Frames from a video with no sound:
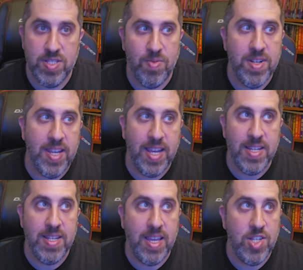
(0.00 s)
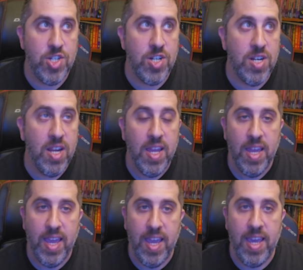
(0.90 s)
So we're going to take nature
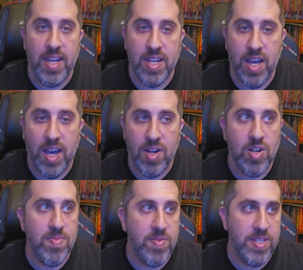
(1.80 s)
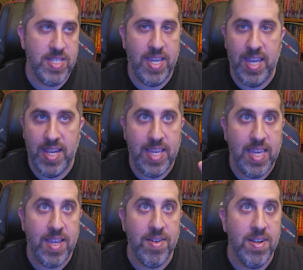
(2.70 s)
and herbalist kit
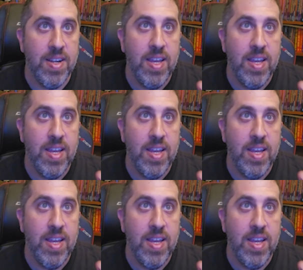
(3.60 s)
here.